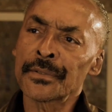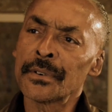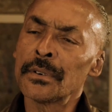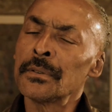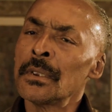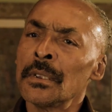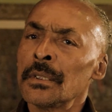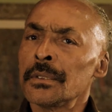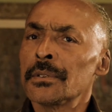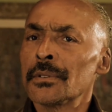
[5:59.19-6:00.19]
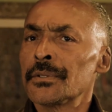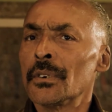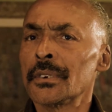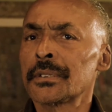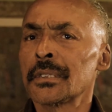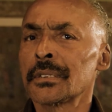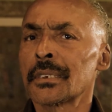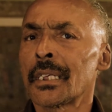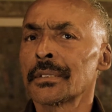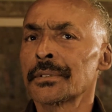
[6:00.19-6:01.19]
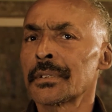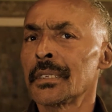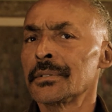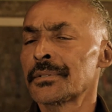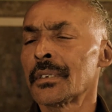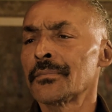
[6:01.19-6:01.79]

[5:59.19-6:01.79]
So, you know, the only thing that I can say is